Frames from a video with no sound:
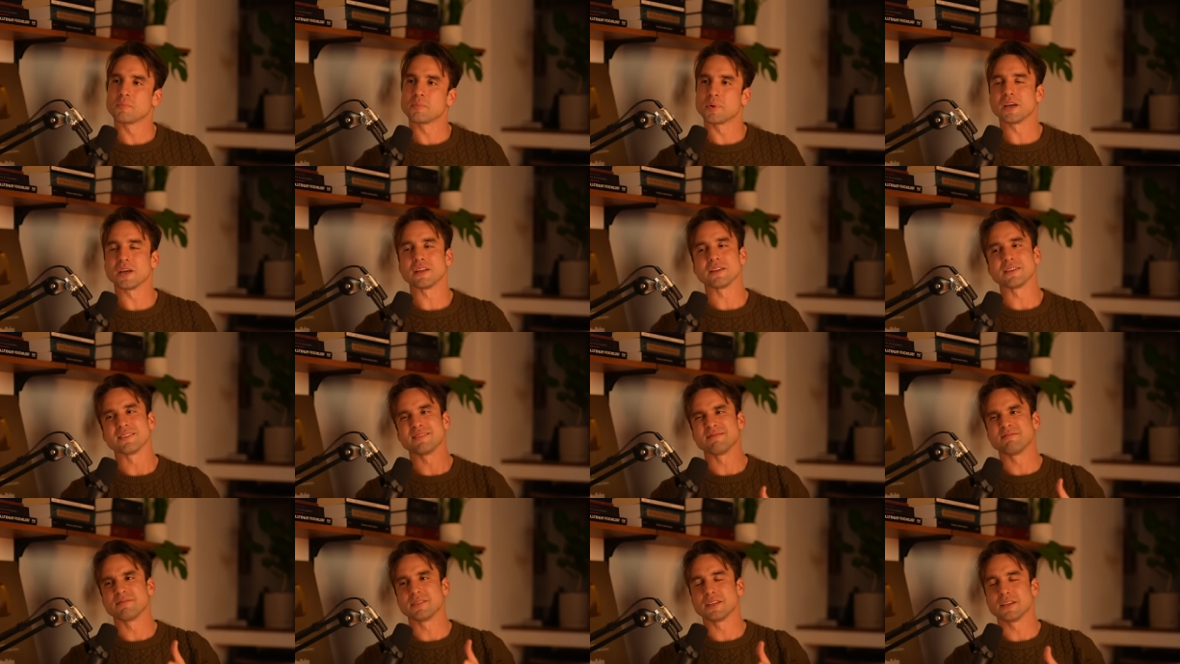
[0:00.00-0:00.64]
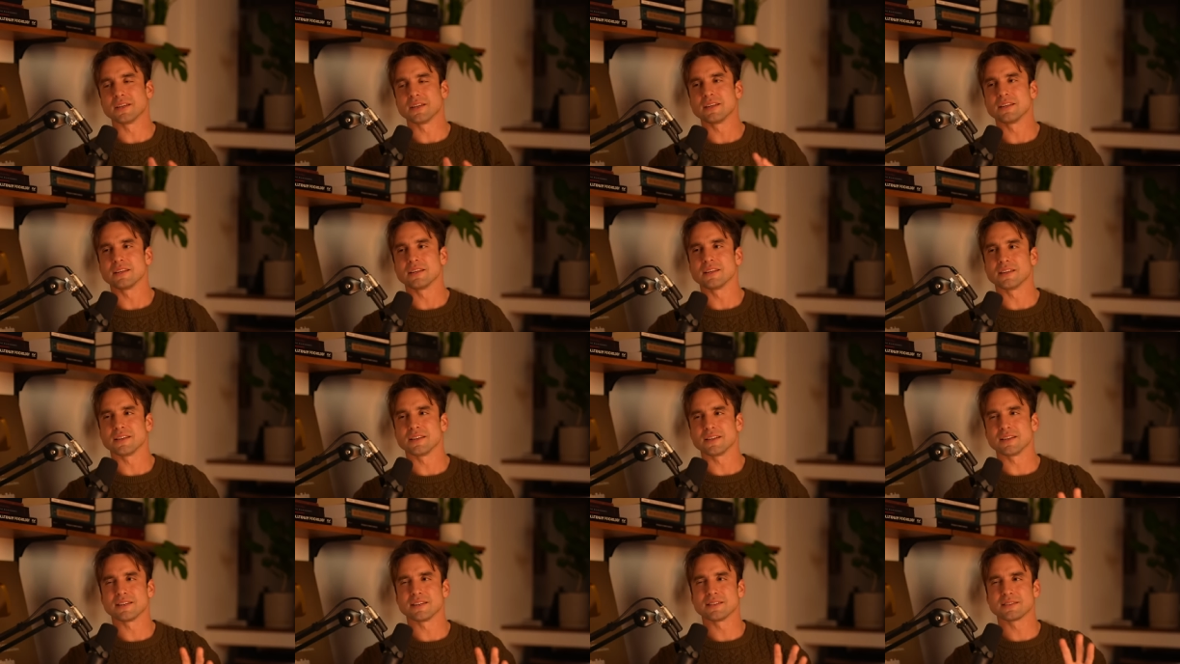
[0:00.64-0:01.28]
But
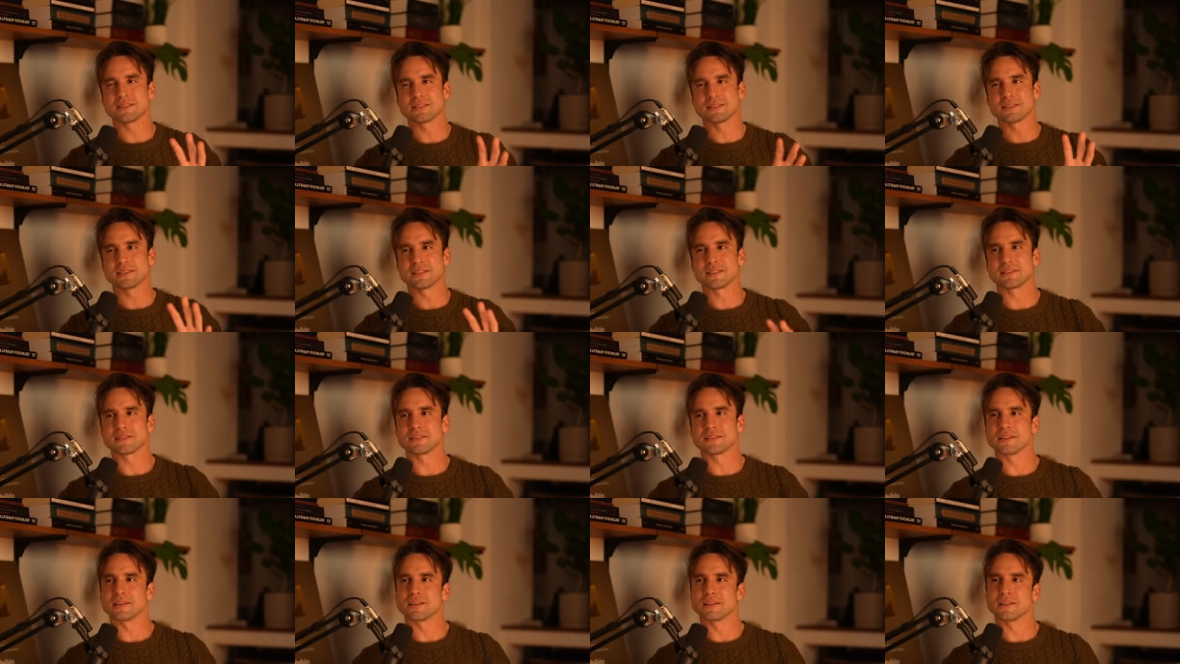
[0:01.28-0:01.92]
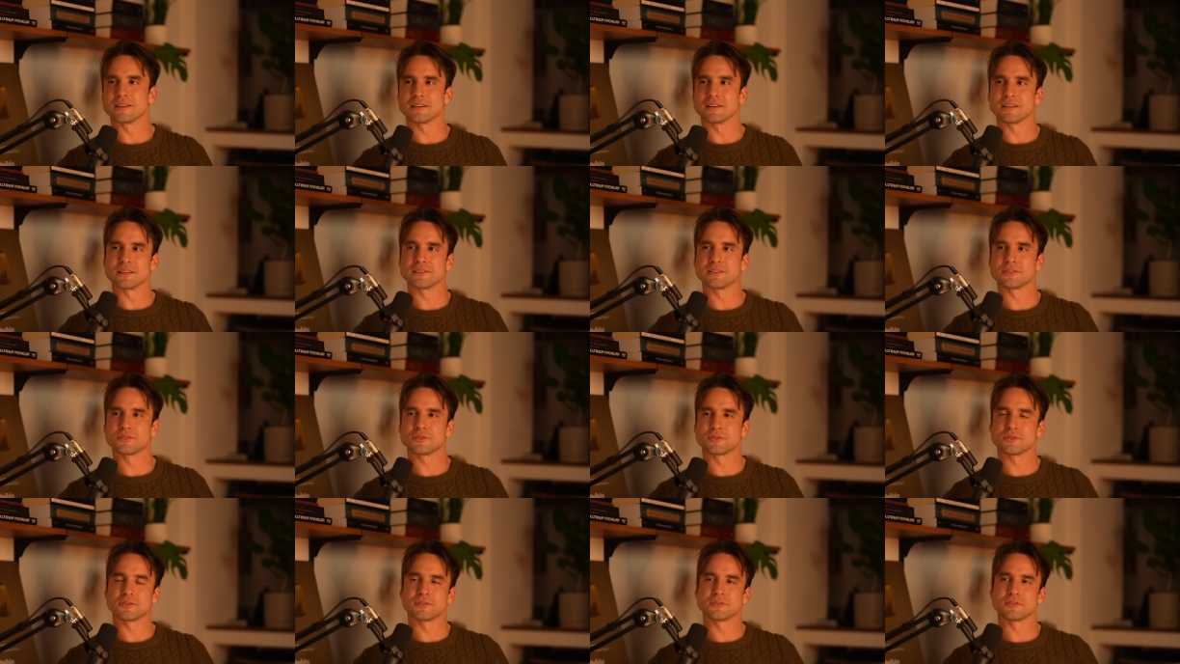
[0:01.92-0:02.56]
it's it's a
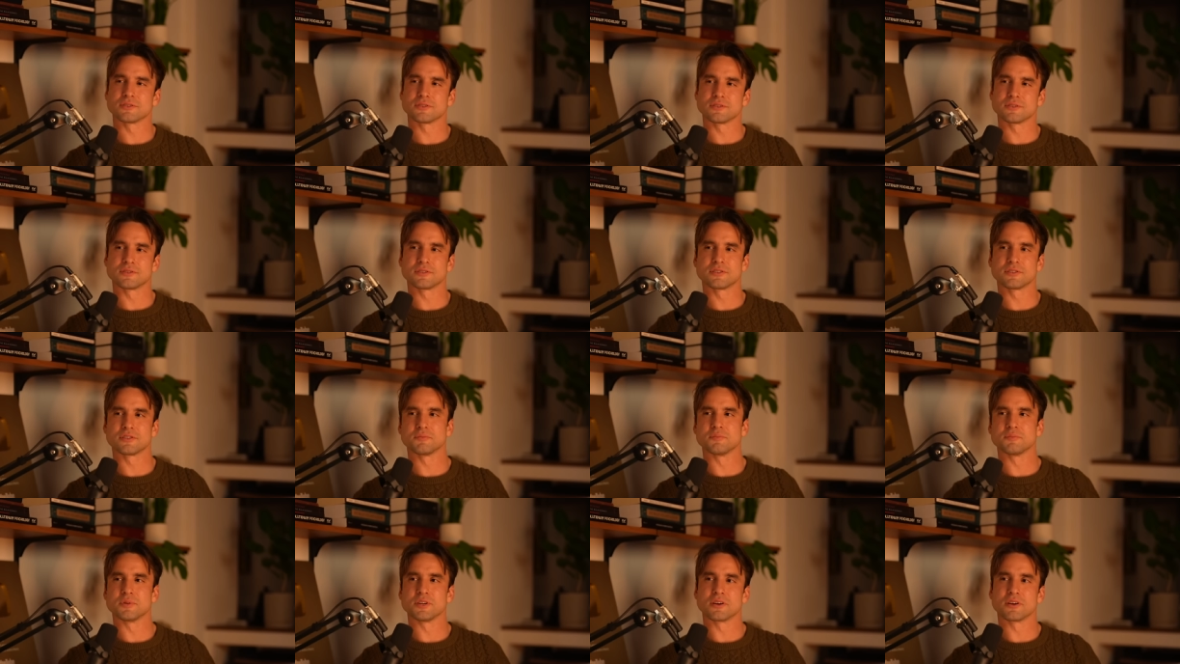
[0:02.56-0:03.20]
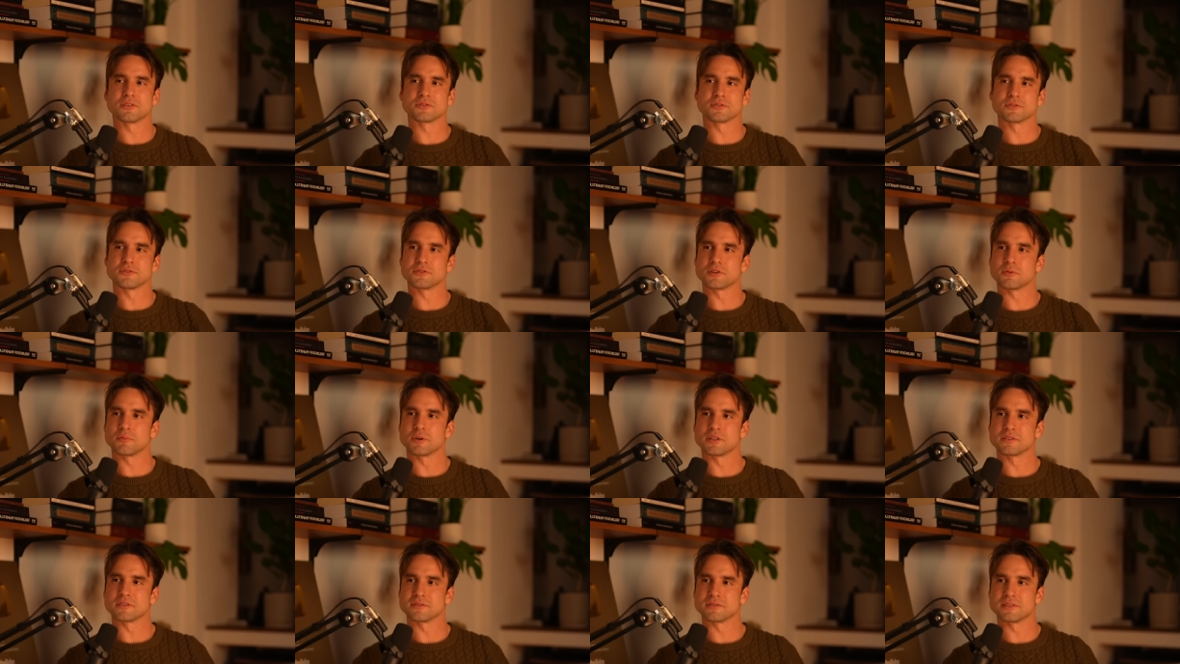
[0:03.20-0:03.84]
tr- could be also
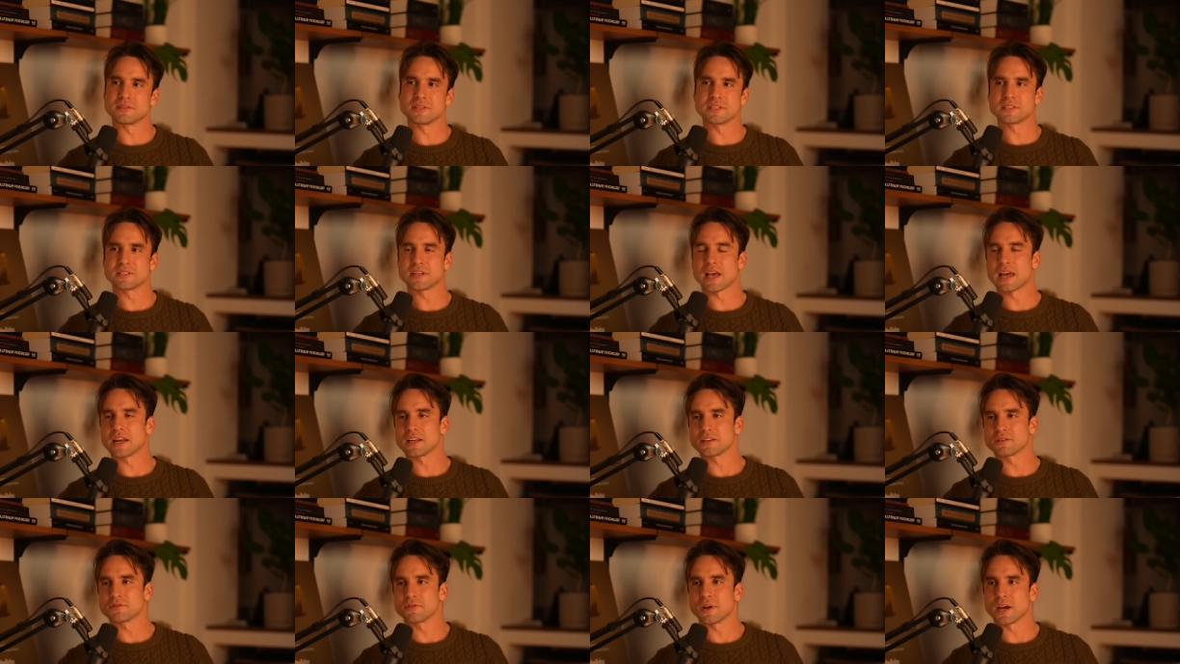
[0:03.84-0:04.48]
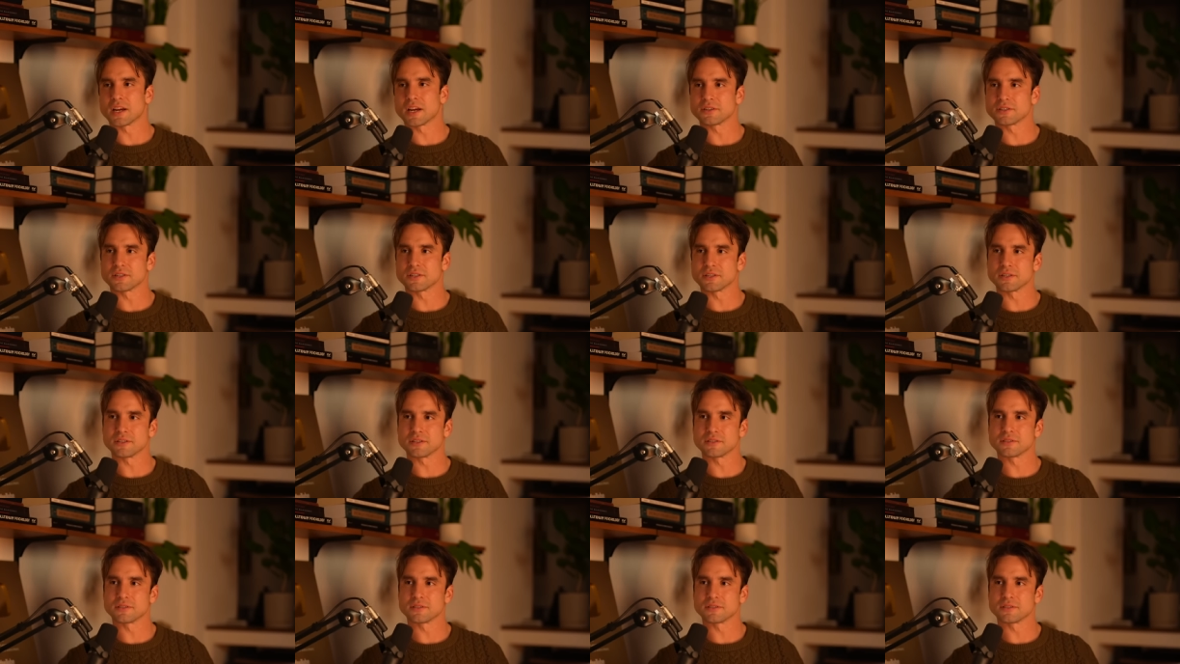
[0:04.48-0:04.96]
interpreted as dissatisfaction.